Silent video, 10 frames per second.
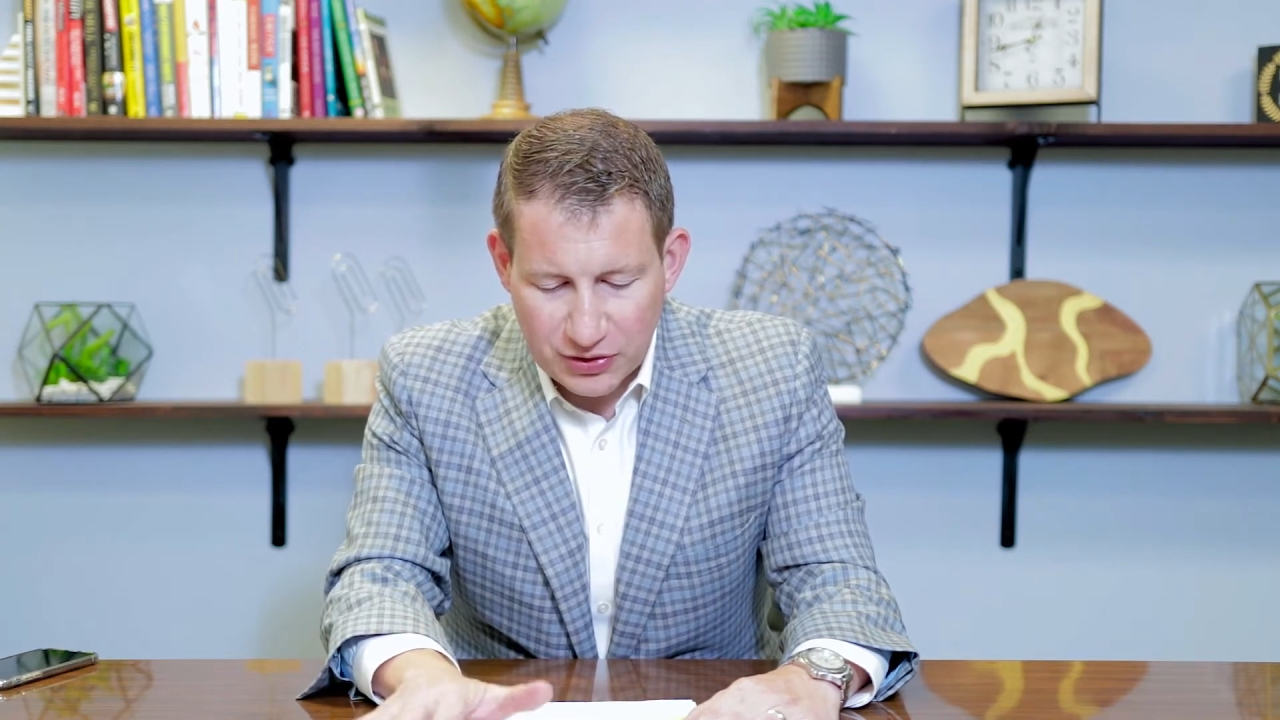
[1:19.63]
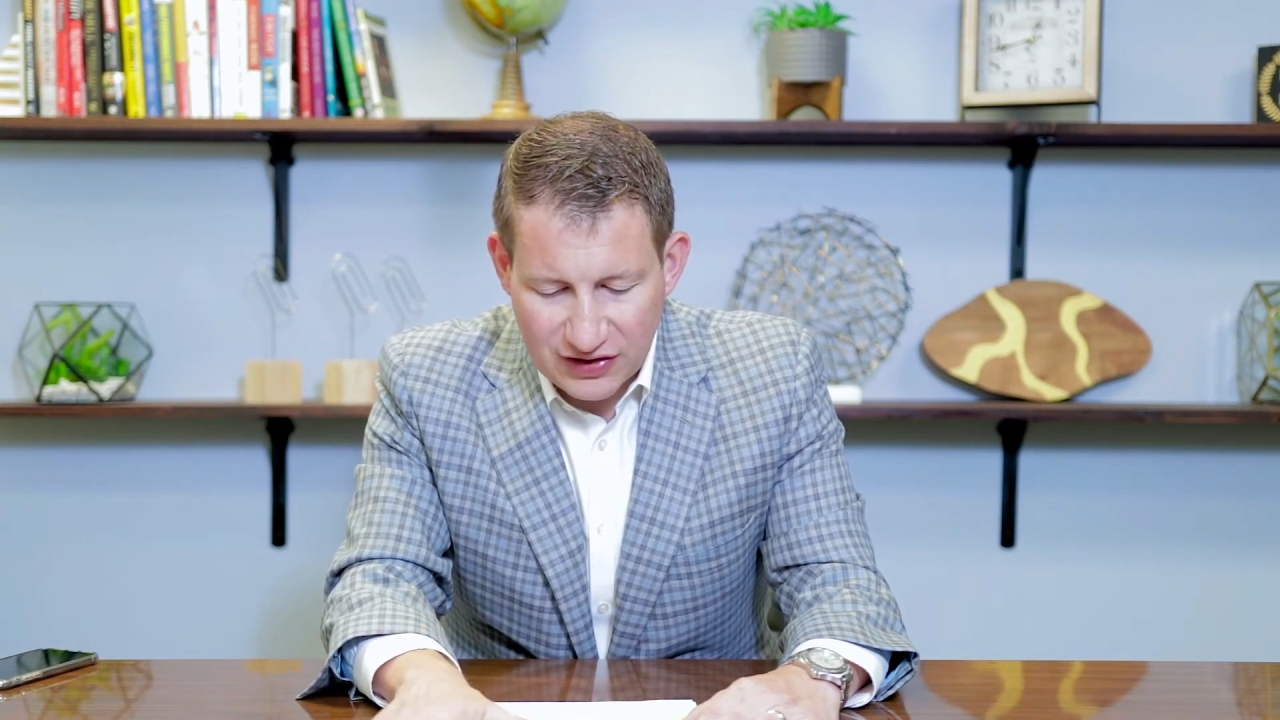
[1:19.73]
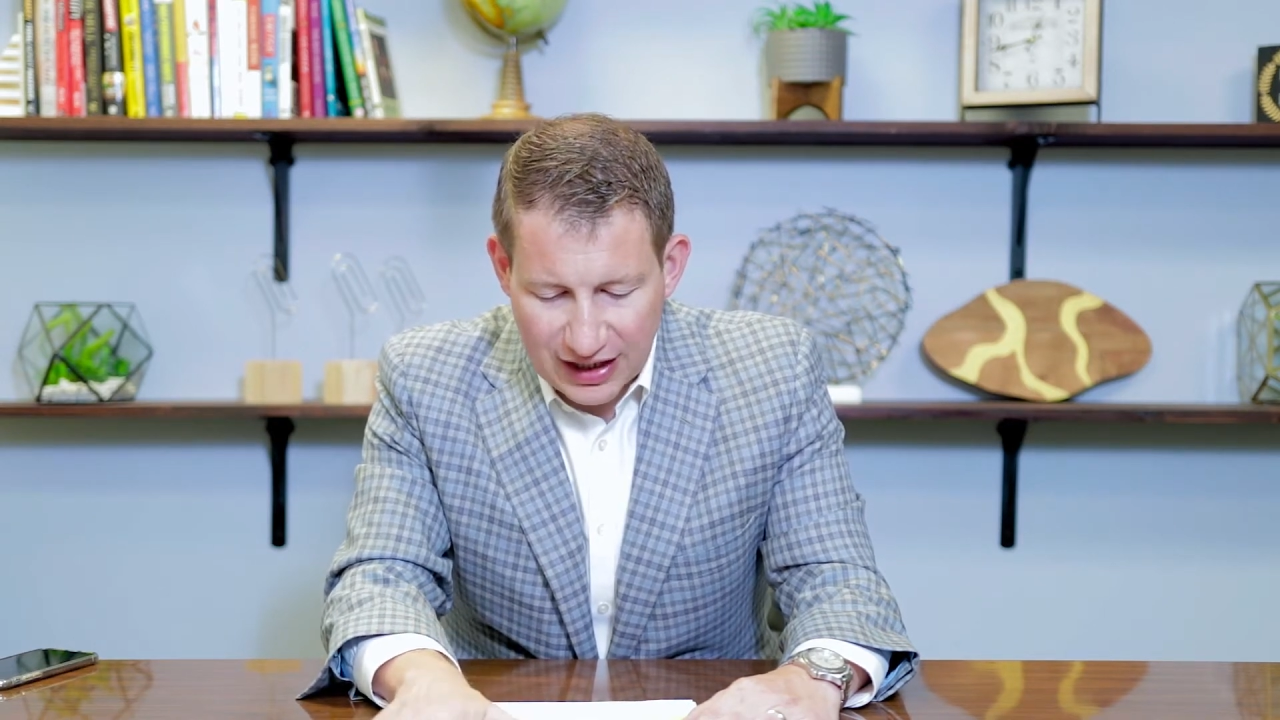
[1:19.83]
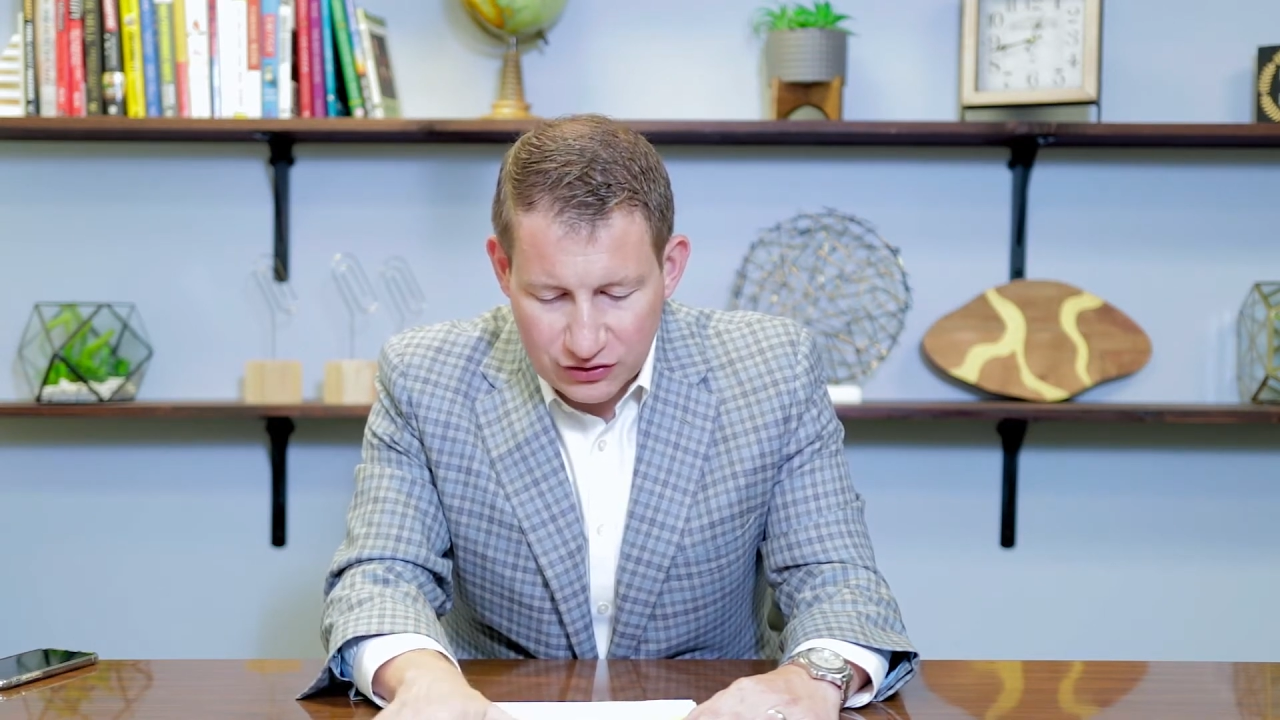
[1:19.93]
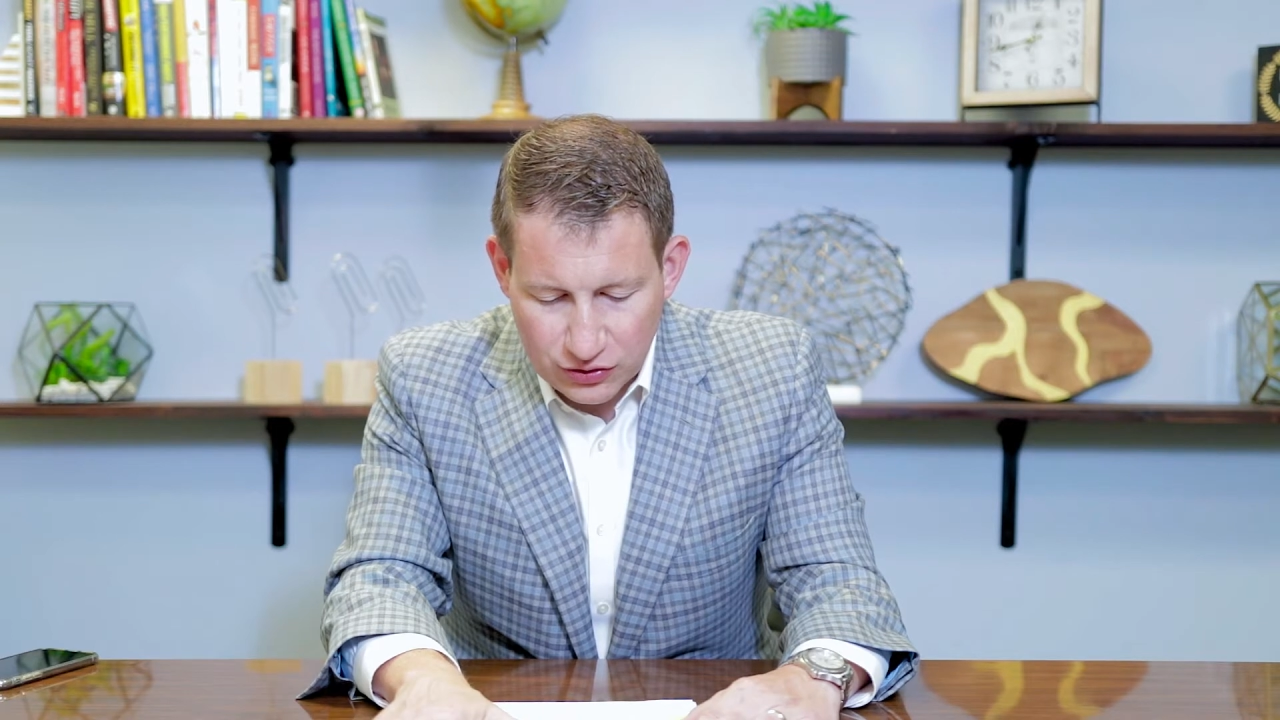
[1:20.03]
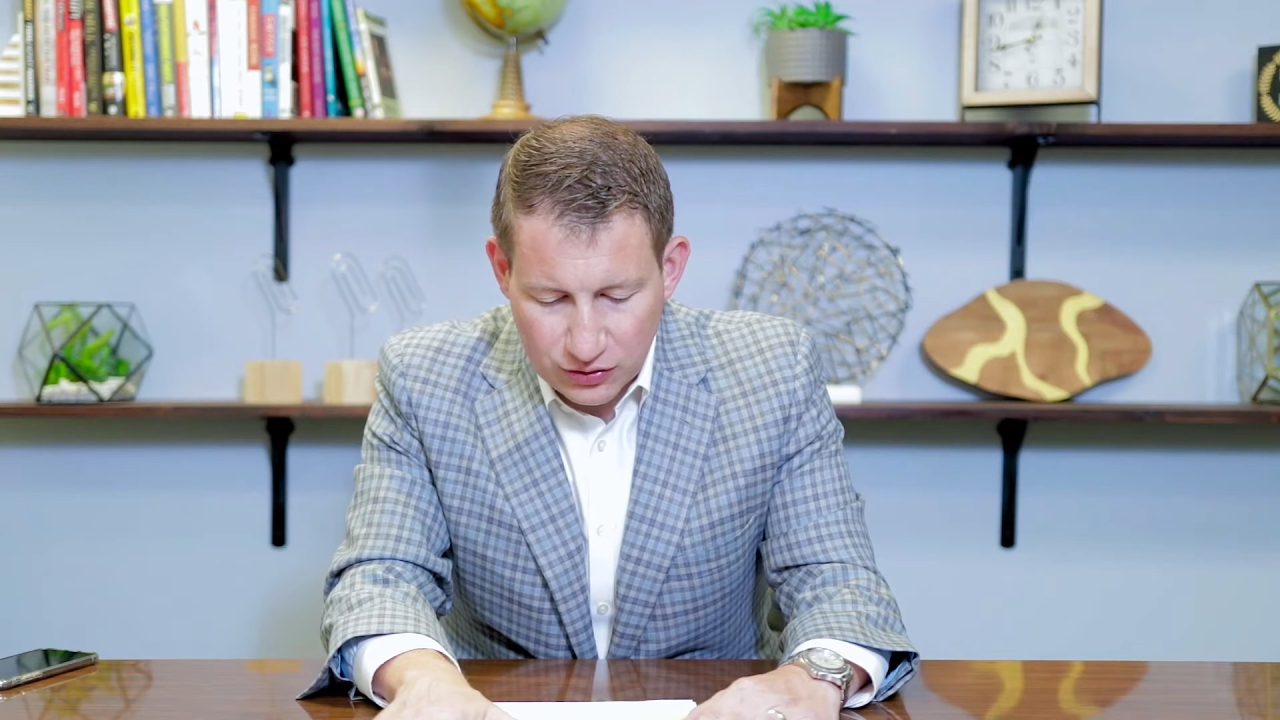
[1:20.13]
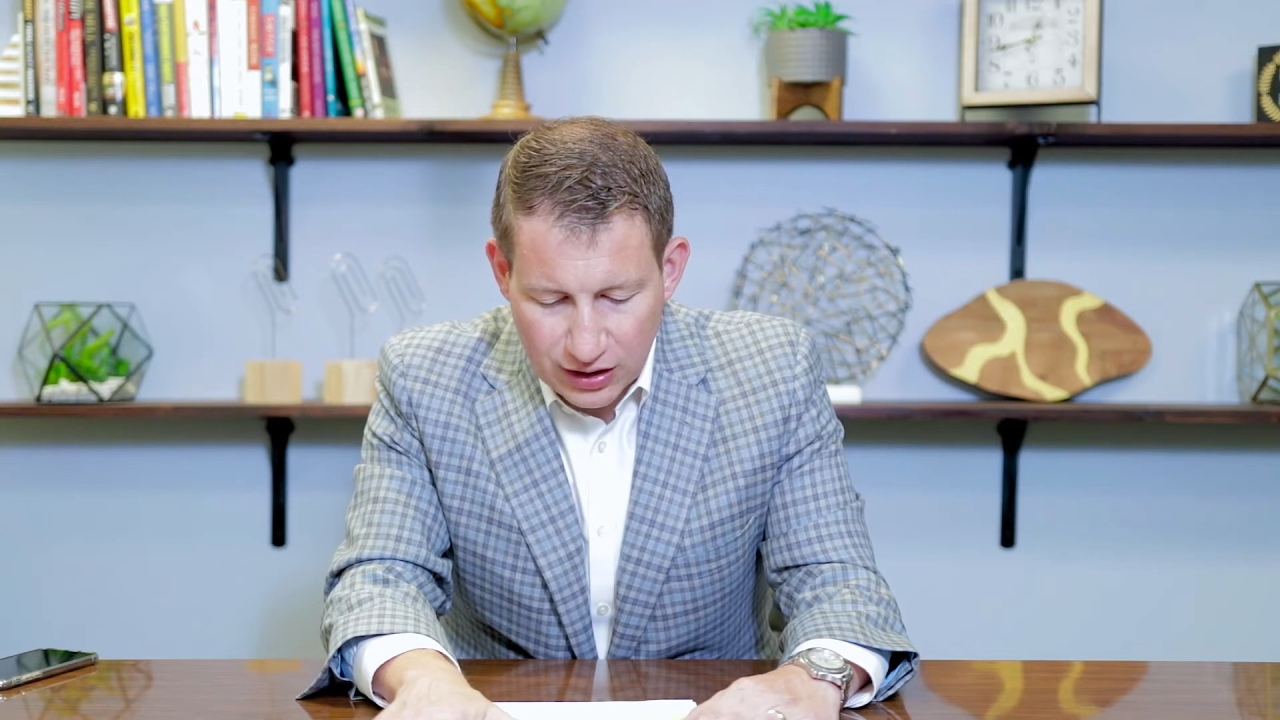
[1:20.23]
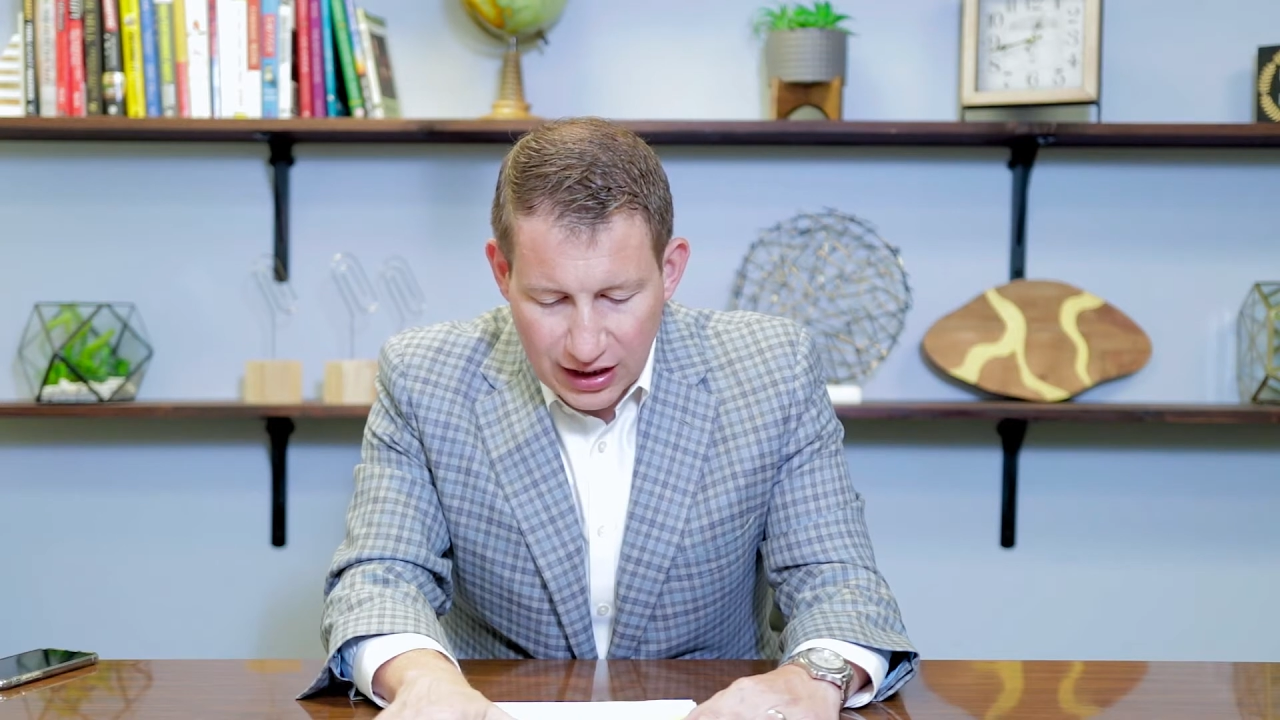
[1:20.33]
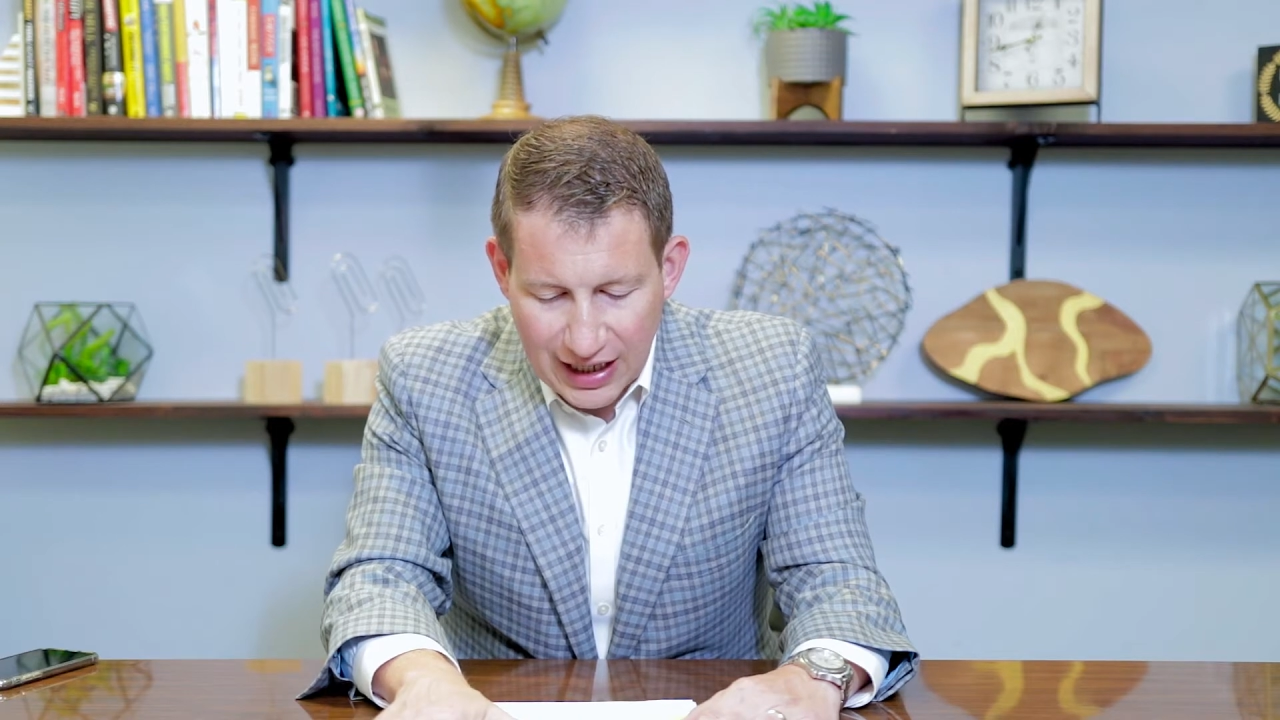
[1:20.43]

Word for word: potential.